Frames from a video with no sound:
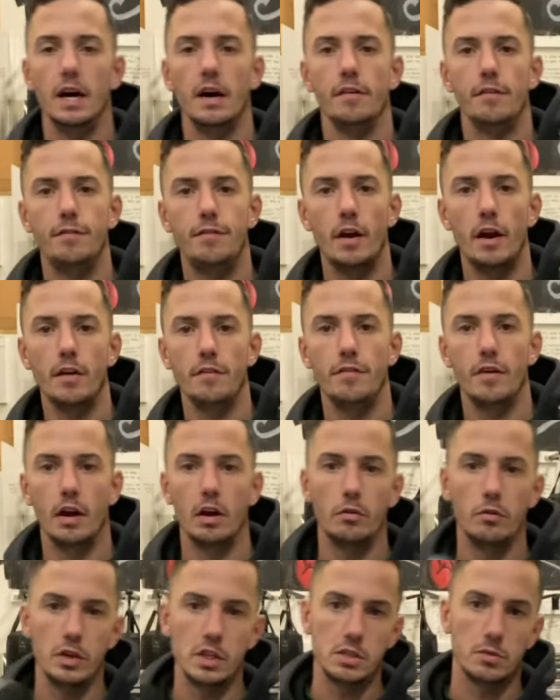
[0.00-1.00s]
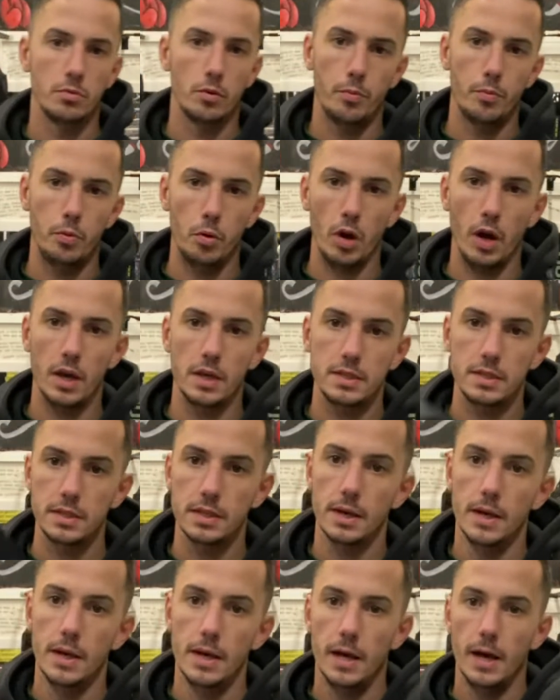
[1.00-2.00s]
Very, very reasonable price.
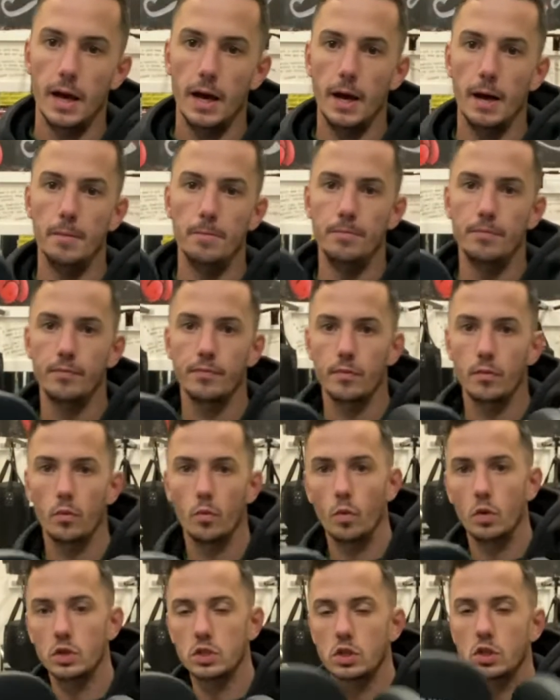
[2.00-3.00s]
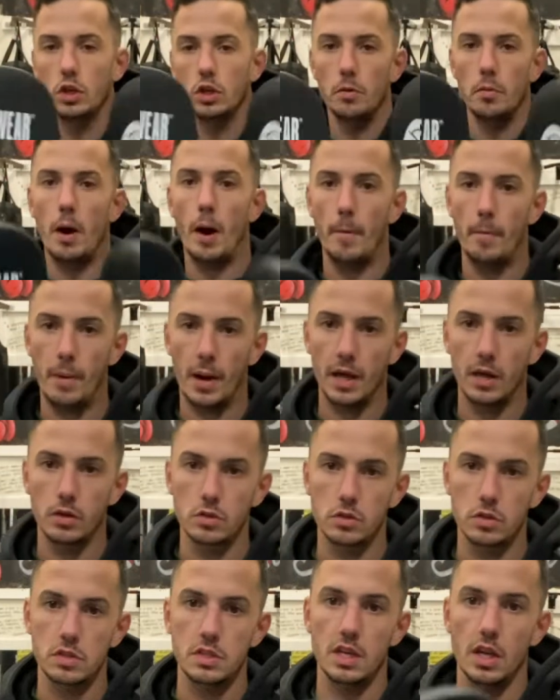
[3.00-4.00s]
What's good about
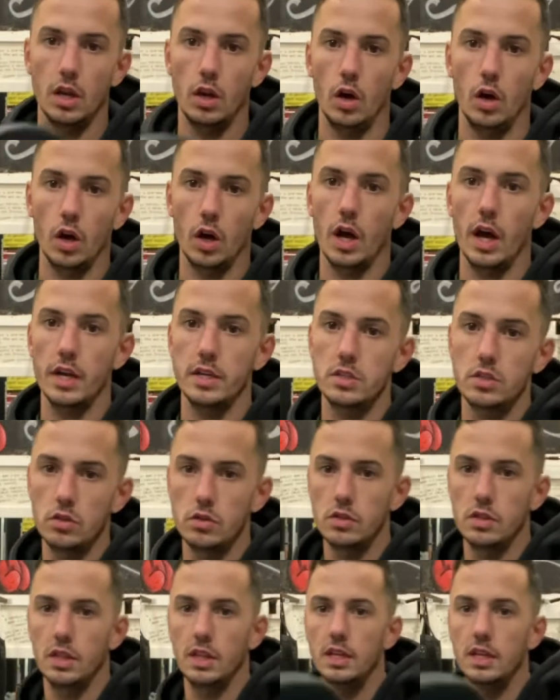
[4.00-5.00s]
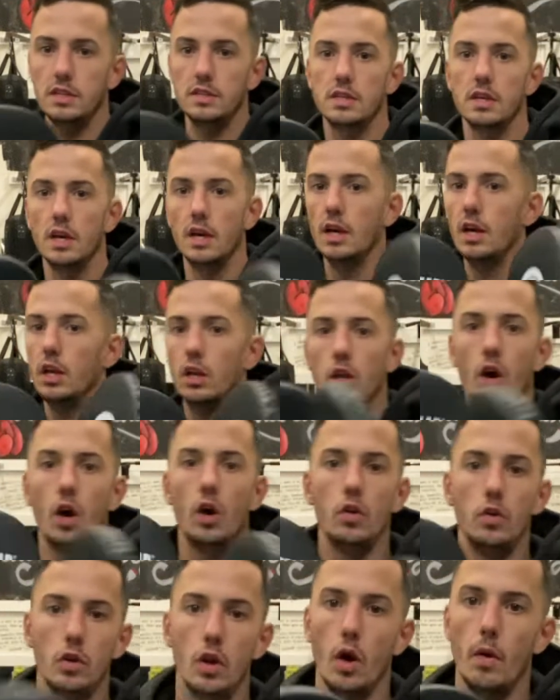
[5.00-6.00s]
paddles, you see a lot of guys using these.
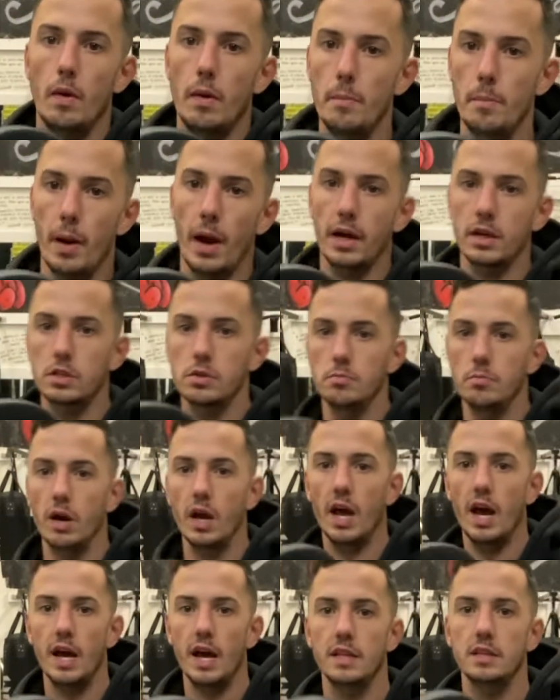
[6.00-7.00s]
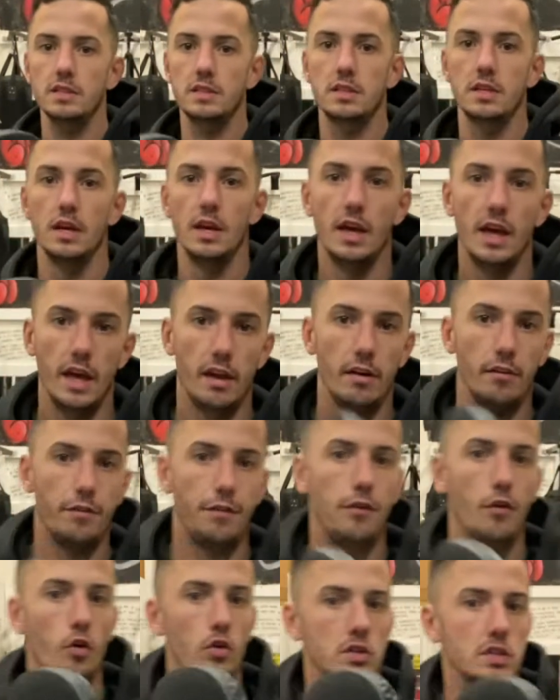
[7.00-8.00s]
No impact on my hands. It
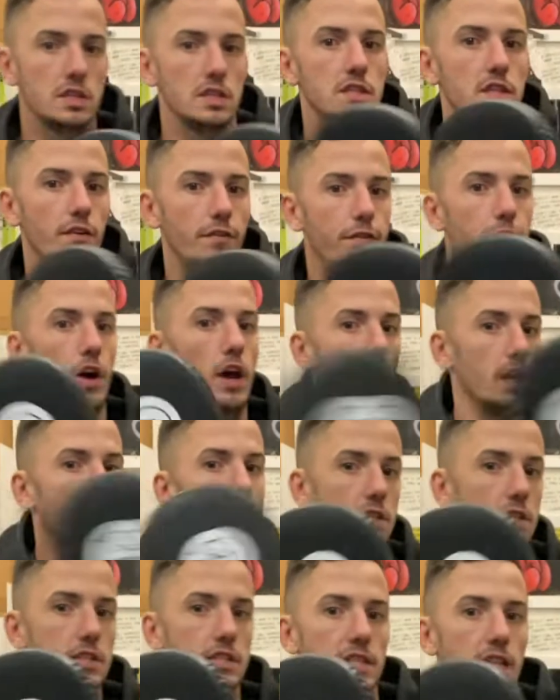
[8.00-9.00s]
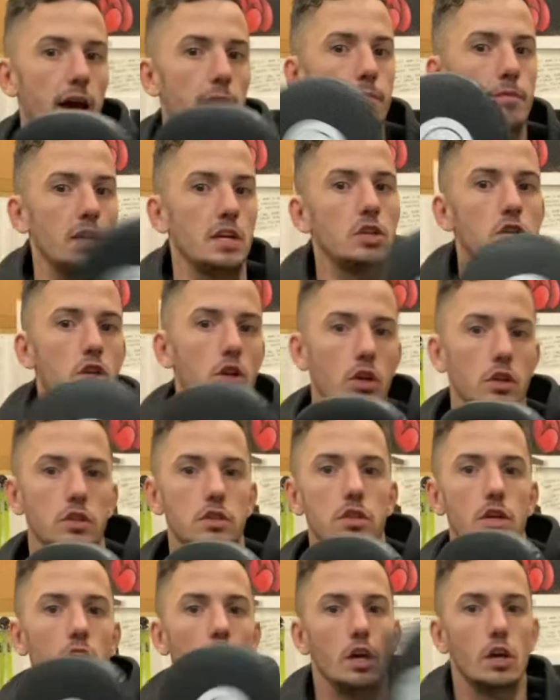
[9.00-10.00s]
forces the fighter to snap their
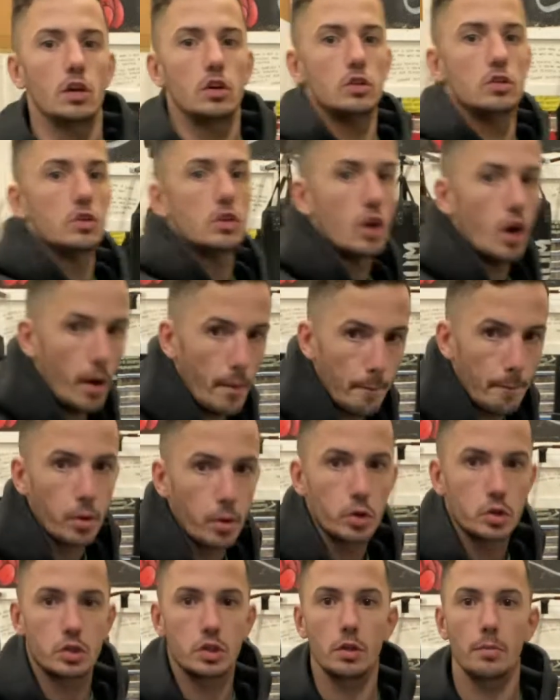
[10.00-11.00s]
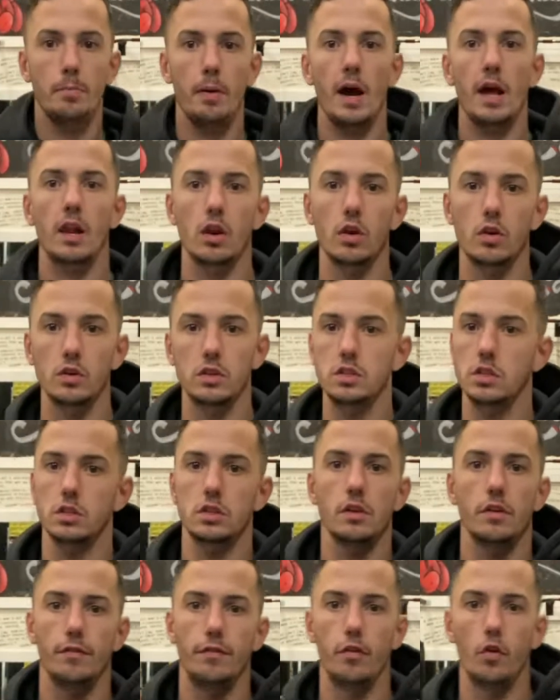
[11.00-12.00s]
shots because you can't push the paddle or it's just
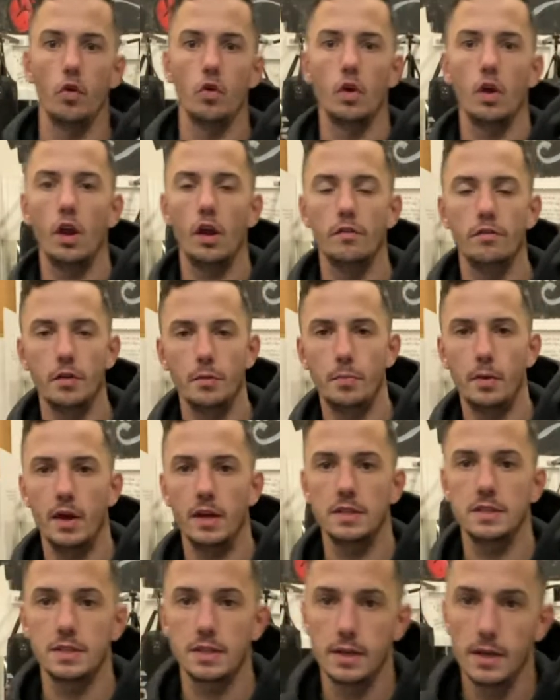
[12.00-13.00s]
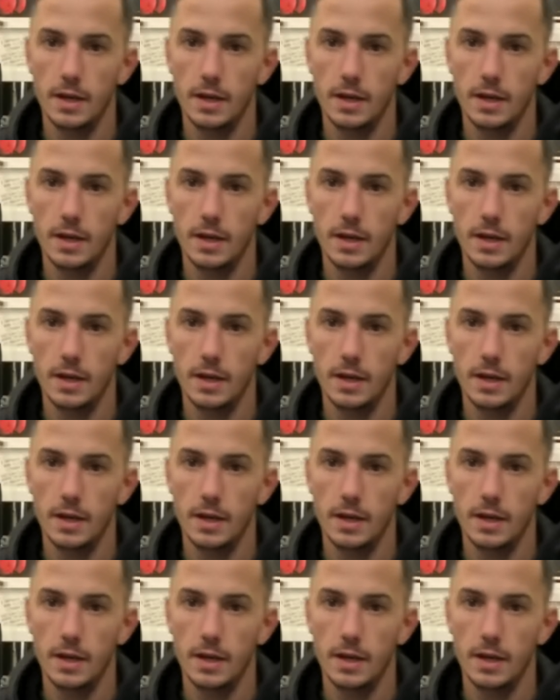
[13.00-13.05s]
going to fall all over the place.